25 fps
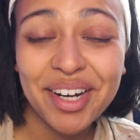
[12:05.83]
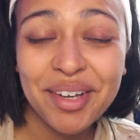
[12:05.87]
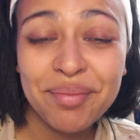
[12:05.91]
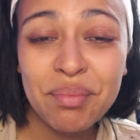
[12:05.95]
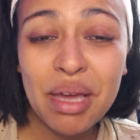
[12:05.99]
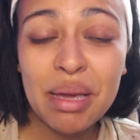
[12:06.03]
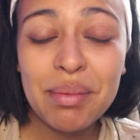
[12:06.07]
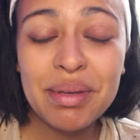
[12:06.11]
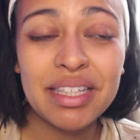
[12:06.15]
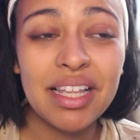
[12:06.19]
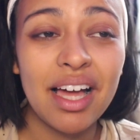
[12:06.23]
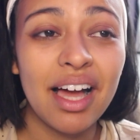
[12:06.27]

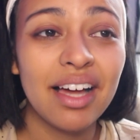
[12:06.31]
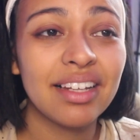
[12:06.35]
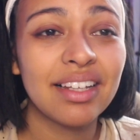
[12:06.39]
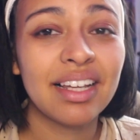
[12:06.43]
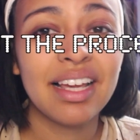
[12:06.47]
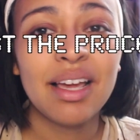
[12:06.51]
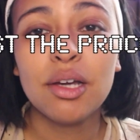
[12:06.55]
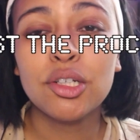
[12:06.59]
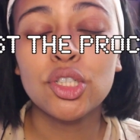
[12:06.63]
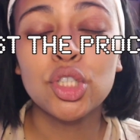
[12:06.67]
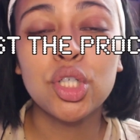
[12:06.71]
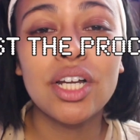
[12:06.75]
Maybe not.
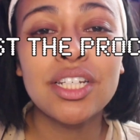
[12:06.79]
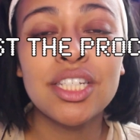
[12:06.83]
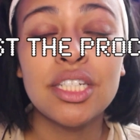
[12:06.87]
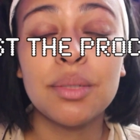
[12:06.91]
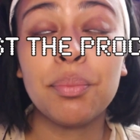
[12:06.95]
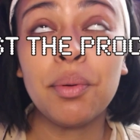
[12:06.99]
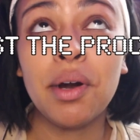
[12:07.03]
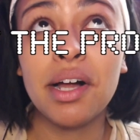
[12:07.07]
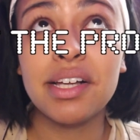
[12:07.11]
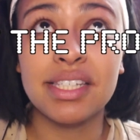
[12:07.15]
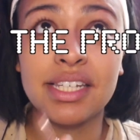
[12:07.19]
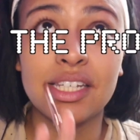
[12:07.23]
Trust the
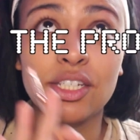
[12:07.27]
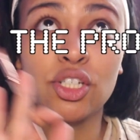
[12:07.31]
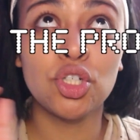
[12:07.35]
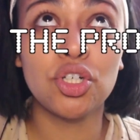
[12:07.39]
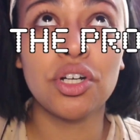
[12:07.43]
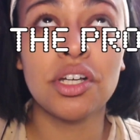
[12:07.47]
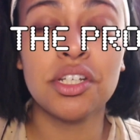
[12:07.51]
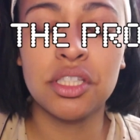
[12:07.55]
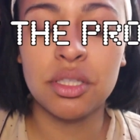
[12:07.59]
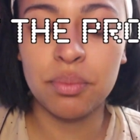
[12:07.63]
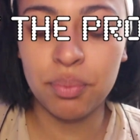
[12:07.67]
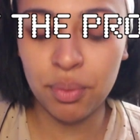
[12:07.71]
process.
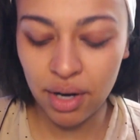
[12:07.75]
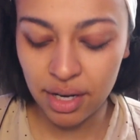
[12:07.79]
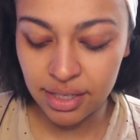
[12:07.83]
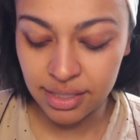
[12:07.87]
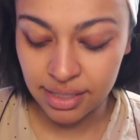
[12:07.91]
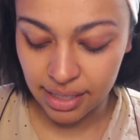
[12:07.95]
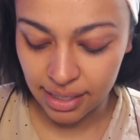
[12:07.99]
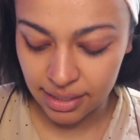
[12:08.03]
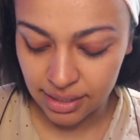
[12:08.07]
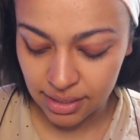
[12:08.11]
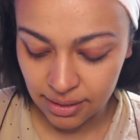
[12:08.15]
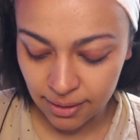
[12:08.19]
Trust the
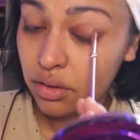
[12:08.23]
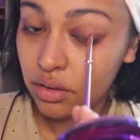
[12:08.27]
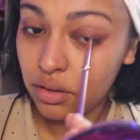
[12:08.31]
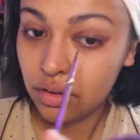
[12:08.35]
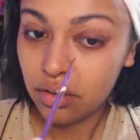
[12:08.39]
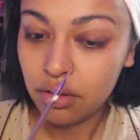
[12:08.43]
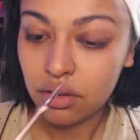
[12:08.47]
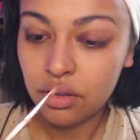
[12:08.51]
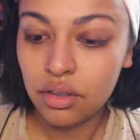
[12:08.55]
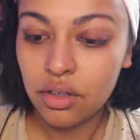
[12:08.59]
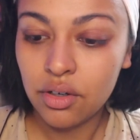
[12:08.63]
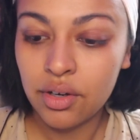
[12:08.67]
process.
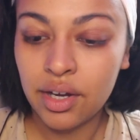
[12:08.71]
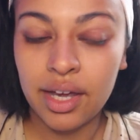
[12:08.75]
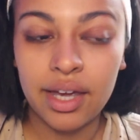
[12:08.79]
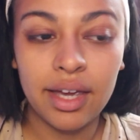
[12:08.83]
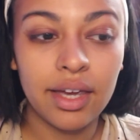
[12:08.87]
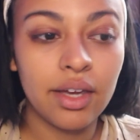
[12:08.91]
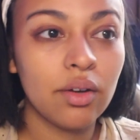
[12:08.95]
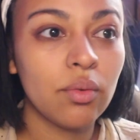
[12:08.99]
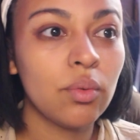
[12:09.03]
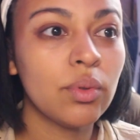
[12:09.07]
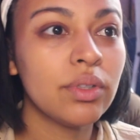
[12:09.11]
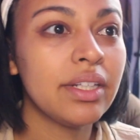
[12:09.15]

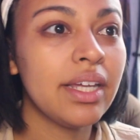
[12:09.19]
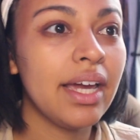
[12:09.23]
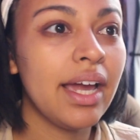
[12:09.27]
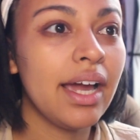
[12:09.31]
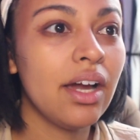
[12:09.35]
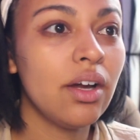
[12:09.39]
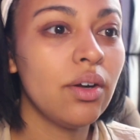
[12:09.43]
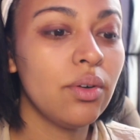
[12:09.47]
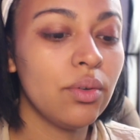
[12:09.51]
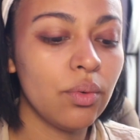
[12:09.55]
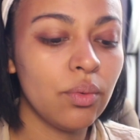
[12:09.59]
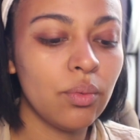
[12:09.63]
Okay, well
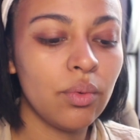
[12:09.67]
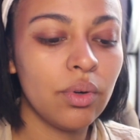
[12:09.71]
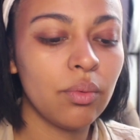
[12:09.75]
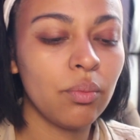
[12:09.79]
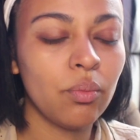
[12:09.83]
now